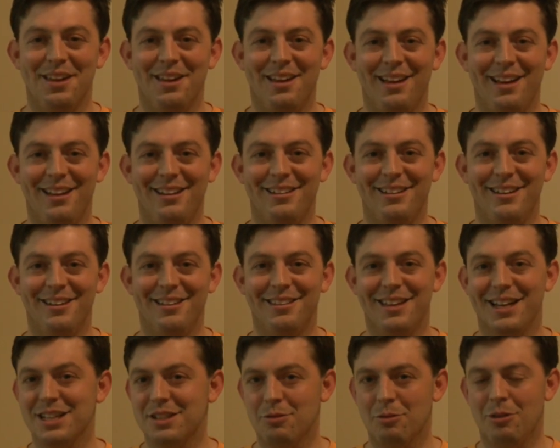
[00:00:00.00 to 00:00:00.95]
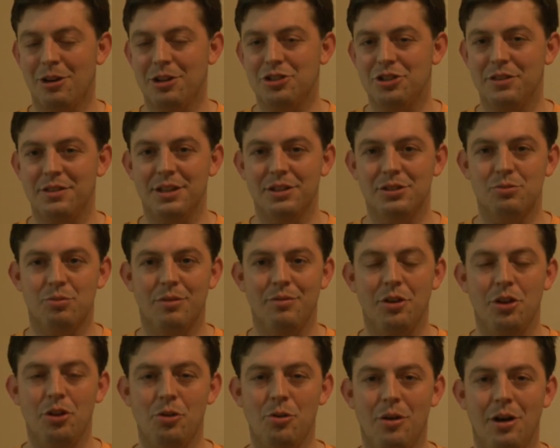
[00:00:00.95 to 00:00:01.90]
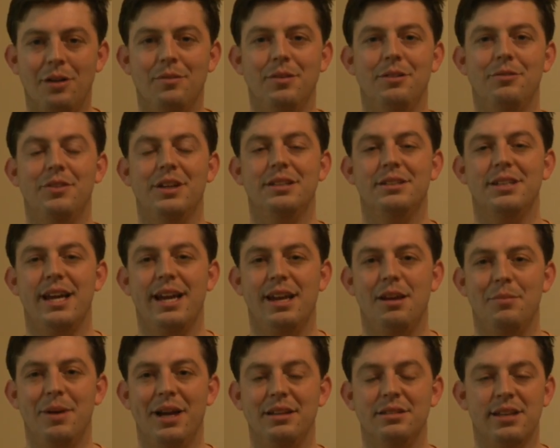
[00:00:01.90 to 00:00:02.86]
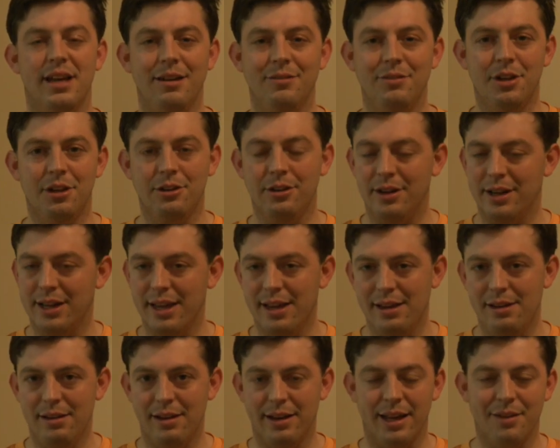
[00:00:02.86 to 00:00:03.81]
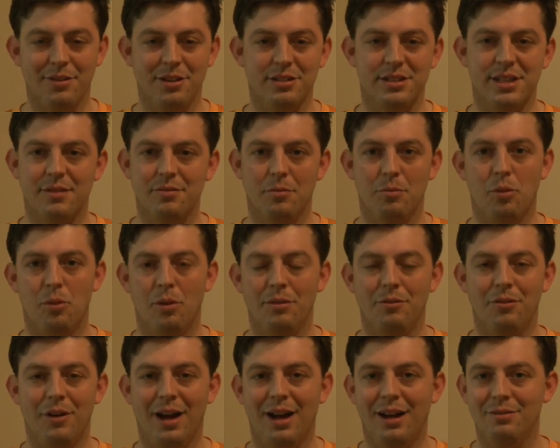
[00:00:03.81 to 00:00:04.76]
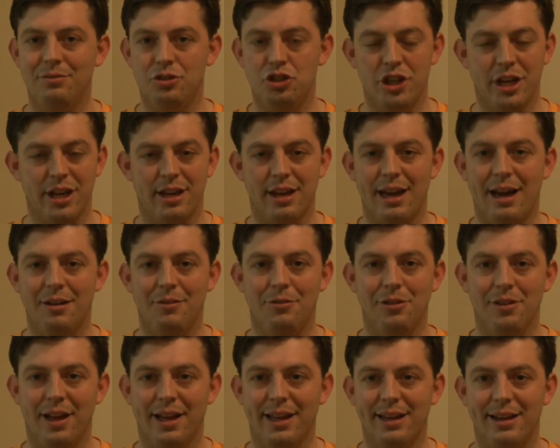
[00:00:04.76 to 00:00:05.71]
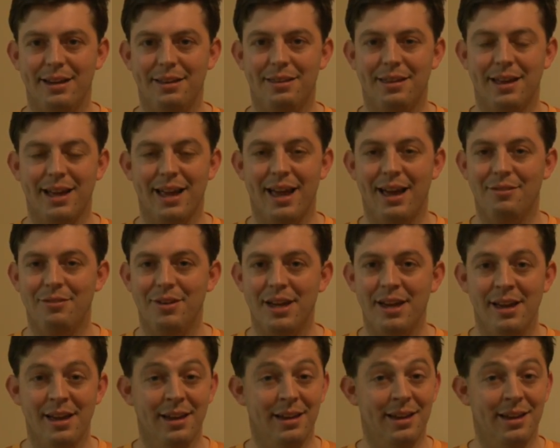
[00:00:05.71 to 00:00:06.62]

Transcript: And uh, thanks for watching this review of Invent Animates Heavener. Again, give it a 7.5. Check it out if you like anything heavy.